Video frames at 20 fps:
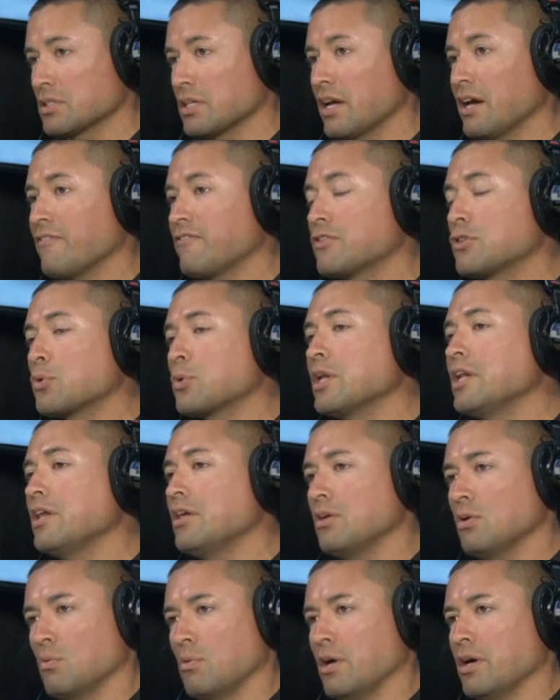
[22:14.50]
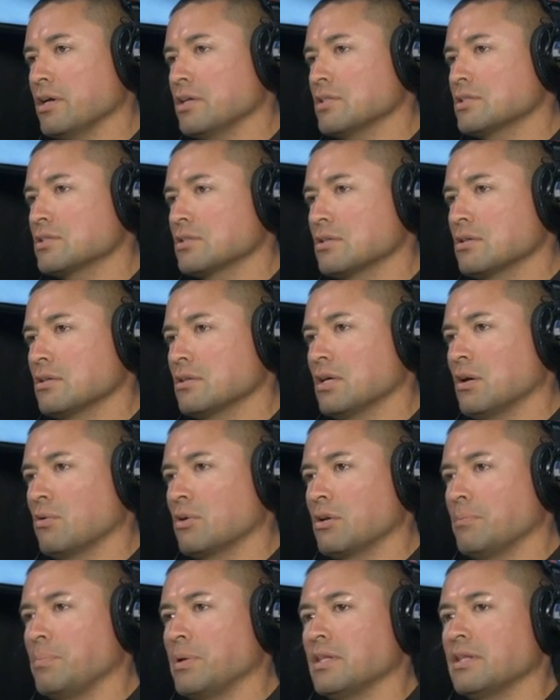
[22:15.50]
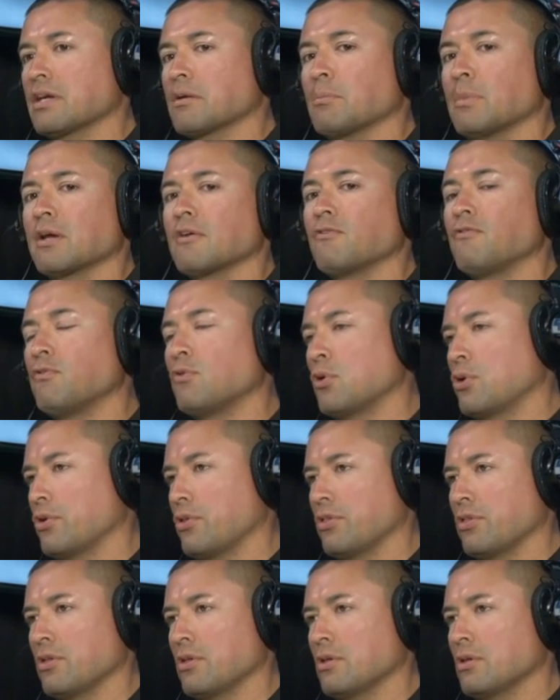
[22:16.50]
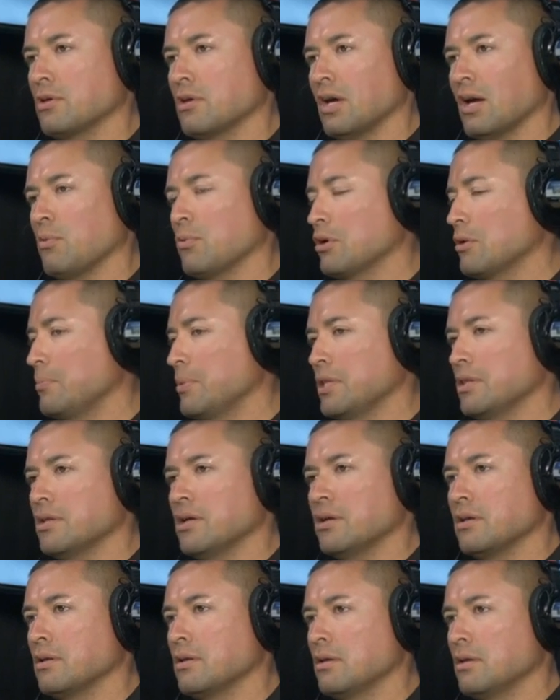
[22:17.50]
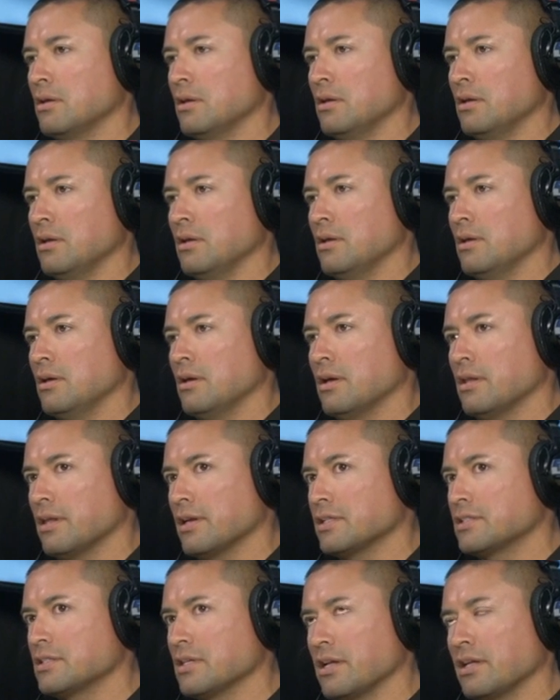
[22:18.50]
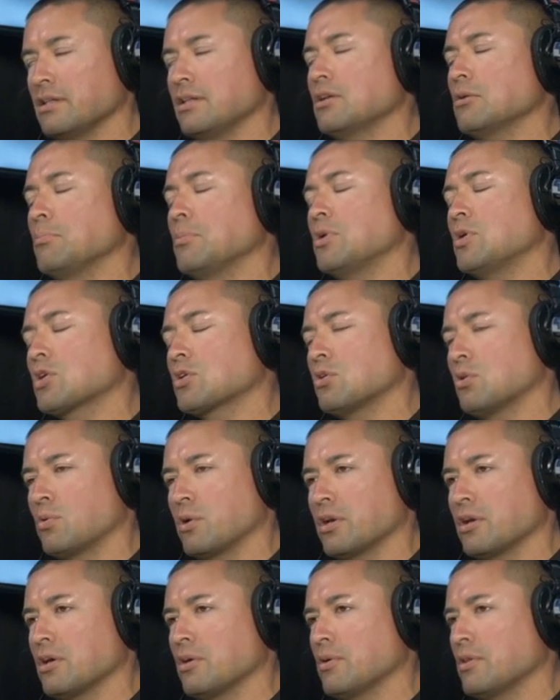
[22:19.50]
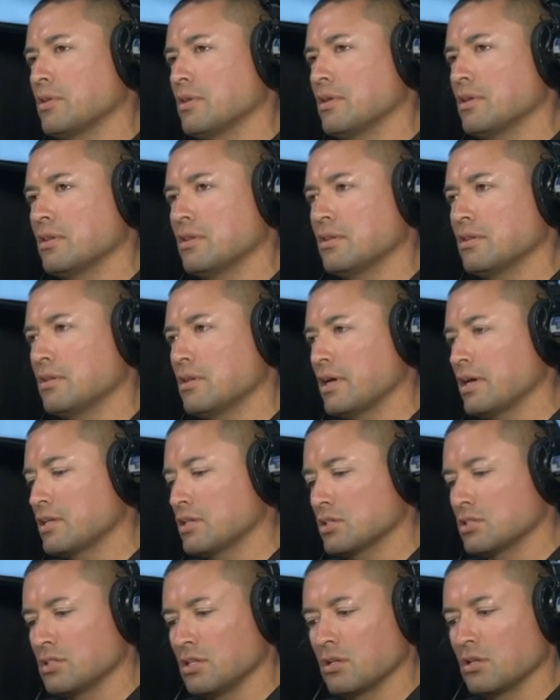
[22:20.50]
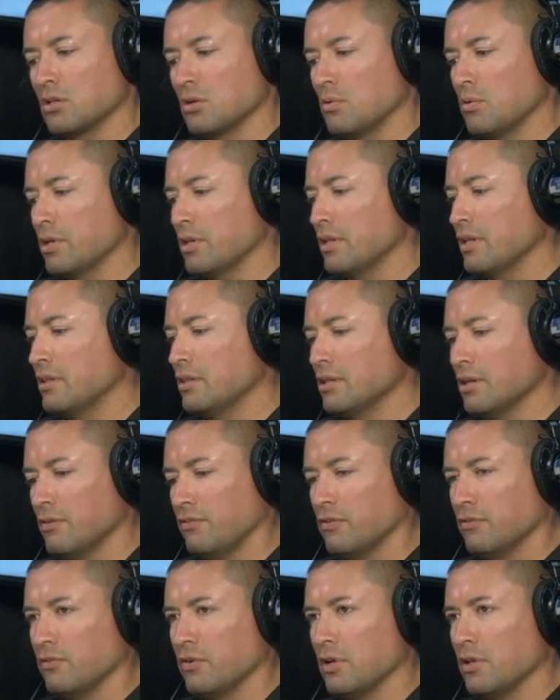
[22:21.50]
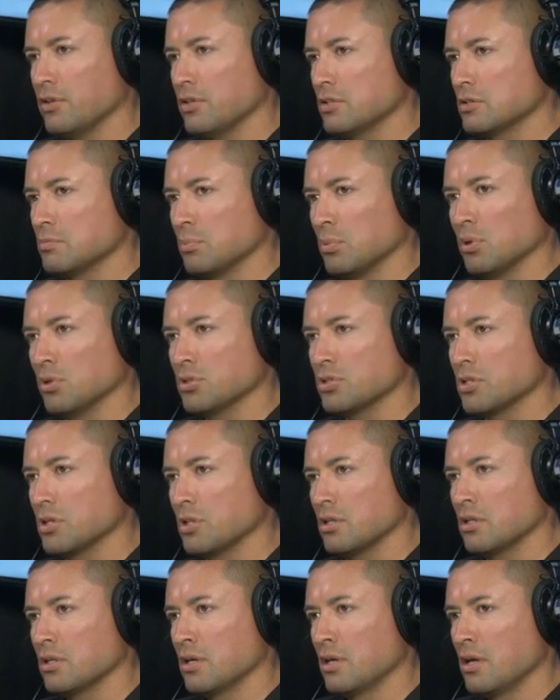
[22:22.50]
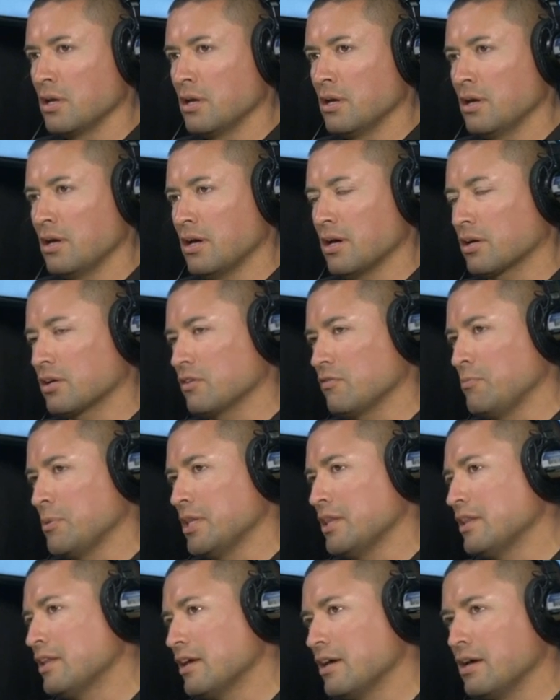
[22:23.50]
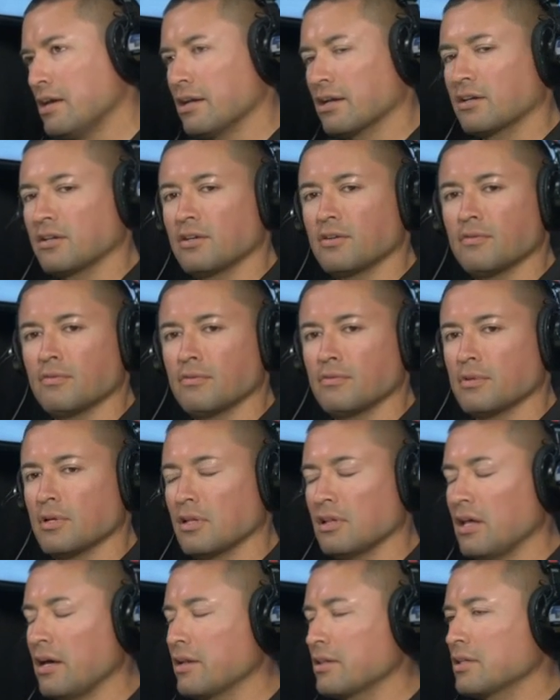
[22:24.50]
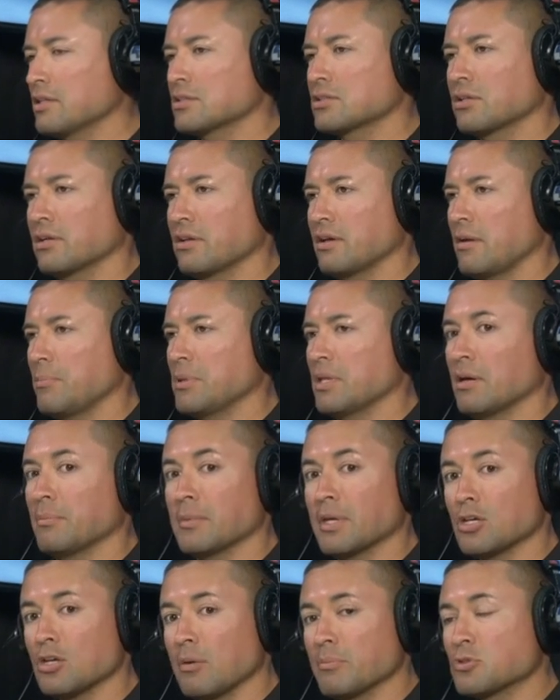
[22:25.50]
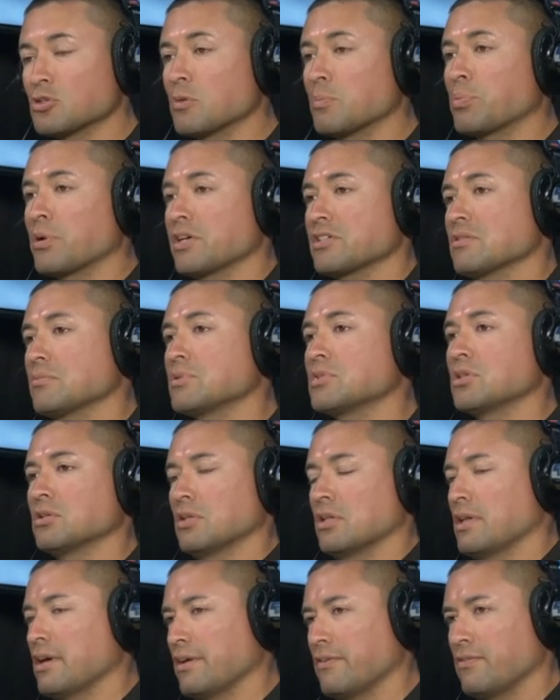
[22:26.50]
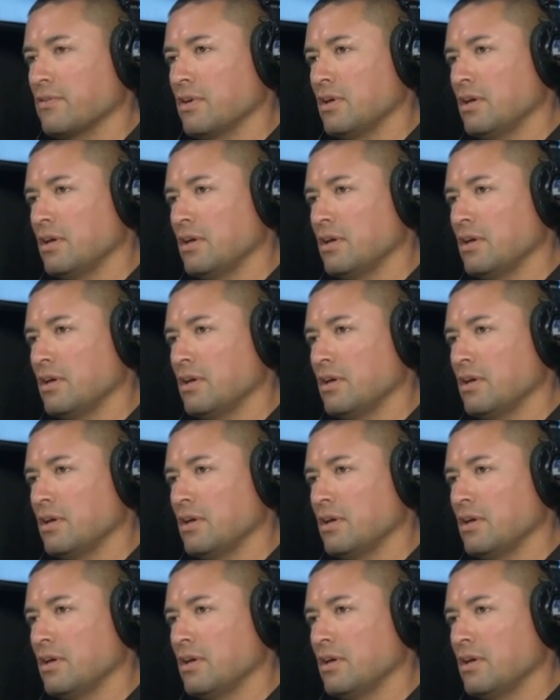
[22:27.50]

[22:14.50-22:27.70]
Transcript: I have three DUIs. That would have been like my fourth. I would have been done. And I said, I need a miracle right now. And, and I just said, you know what? Enough of all this bullshit. I could have been dead. I could have, a lot of things could have happened. I'm not, I'm surprised I'm still alive.